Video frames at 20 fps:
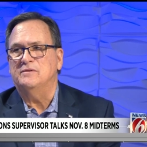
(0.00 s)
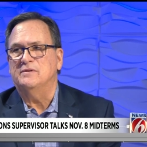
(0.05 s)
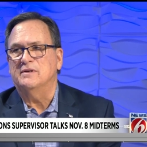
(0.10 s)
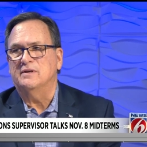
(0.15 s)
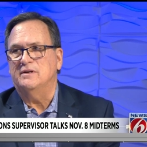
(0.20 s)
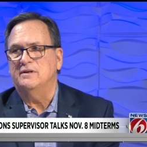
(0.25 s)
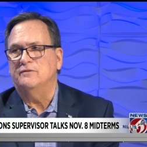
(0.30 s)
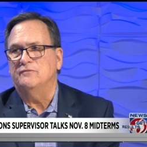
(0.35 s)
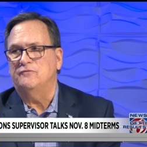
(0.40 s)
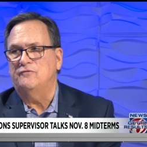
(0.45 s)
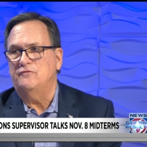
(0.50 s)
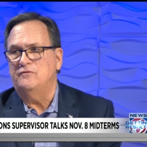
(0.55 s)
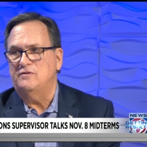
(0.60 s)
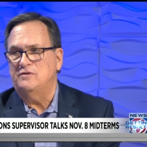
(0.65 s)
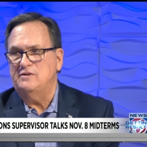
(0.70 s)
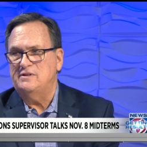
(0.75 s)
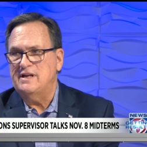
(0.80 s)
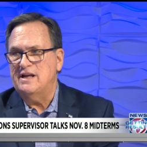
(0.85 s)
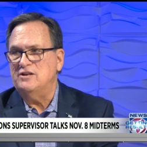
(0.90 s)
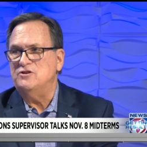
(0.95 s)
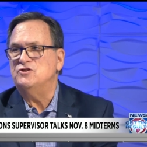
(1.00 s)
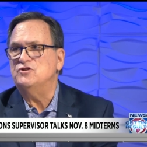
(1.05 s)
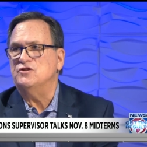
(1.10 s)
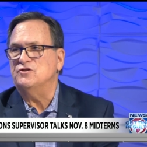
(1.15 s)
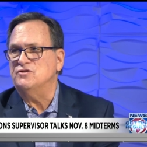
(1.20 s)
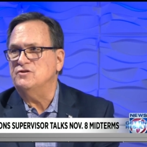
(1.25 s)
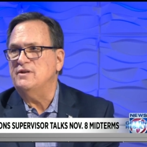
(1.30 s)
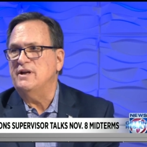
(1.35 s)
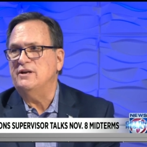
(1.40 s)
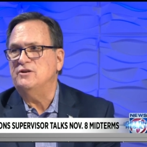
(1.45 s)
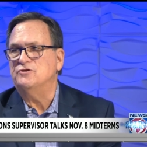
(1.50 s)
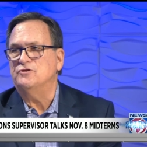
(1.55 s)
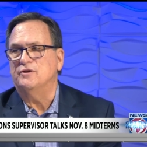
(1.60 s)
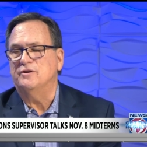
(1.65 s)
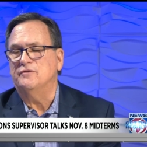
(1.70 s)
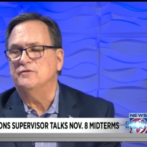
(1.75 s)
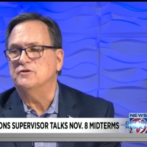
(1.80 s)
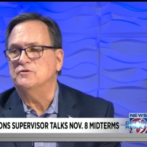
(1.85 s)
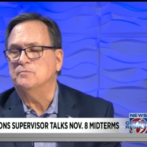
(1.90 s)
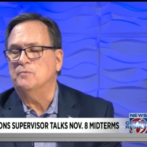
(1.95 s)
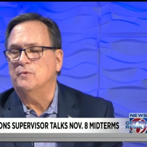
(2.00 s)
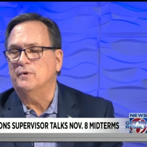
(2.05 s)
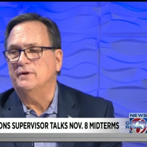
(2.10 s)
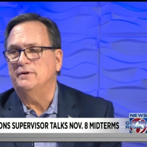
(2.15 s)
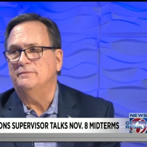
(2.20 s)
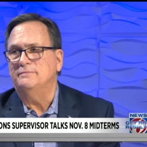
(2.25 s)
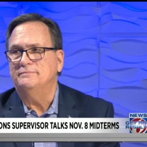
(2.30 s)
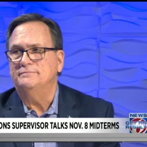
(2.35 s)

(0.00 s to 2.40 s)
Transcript: the contentious nature at this point.